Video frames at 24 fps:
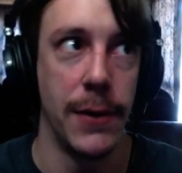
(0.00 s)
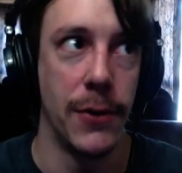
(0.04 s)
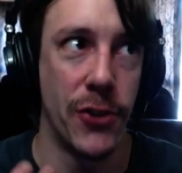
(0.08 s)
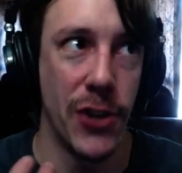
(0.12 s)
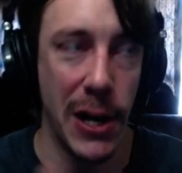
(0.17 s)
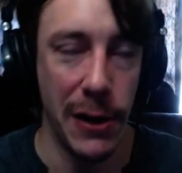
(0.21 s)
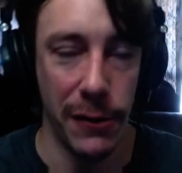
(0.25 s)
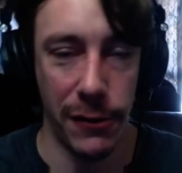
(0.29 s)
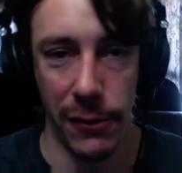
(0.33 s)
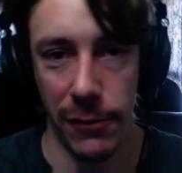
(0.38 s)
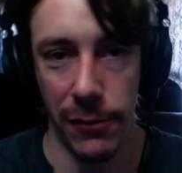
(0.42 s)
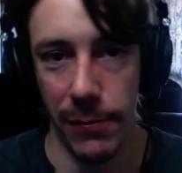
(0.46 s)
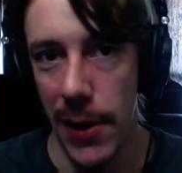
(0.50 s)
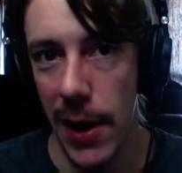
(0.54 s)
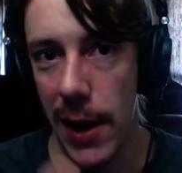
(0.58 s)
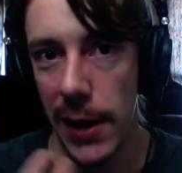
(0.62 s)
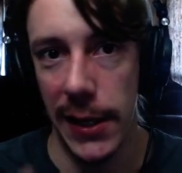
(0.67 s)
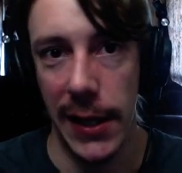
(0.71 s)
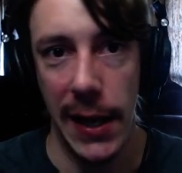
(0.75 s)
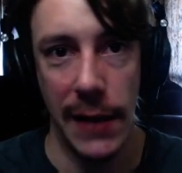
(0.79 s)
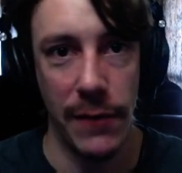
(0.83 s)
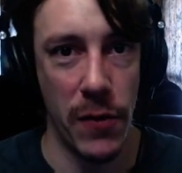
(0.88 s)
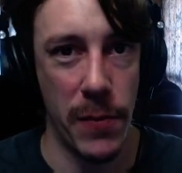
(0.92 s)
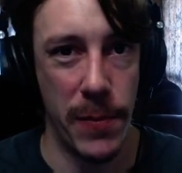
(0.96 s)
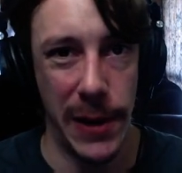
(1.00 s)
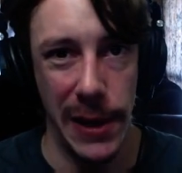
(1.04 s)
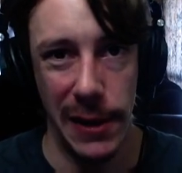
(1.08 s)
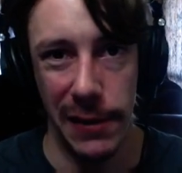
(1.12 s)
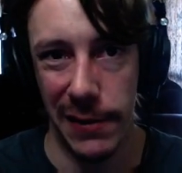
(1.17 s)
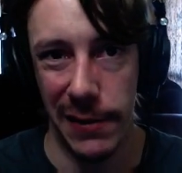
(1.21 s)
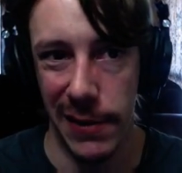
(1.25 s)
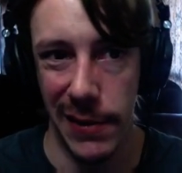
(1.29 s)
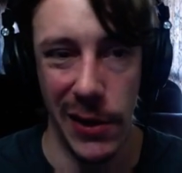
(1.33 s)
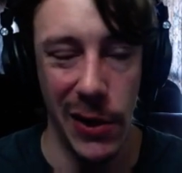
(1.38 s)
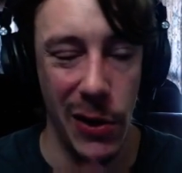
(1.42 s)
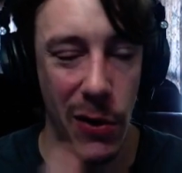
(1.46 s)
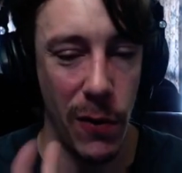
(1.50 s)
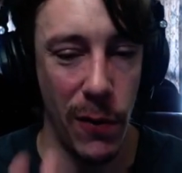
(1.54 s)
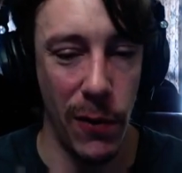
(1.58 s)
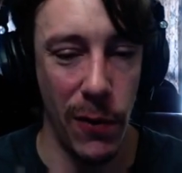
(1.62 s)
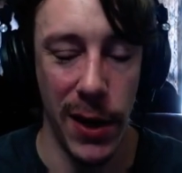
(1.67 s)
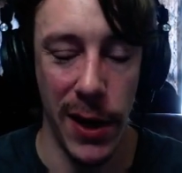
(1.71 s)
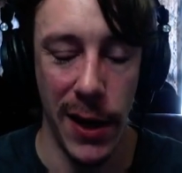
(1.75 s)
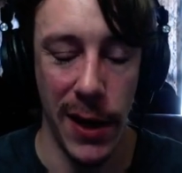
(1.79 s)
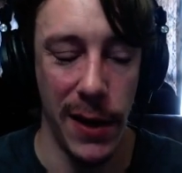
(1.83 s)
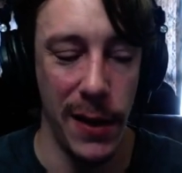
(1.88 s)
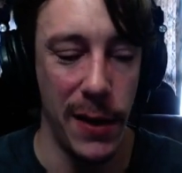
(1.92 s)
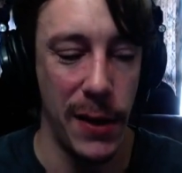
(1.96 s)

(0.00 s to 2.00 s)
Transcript: and Genesis Mining, everybody's, you know,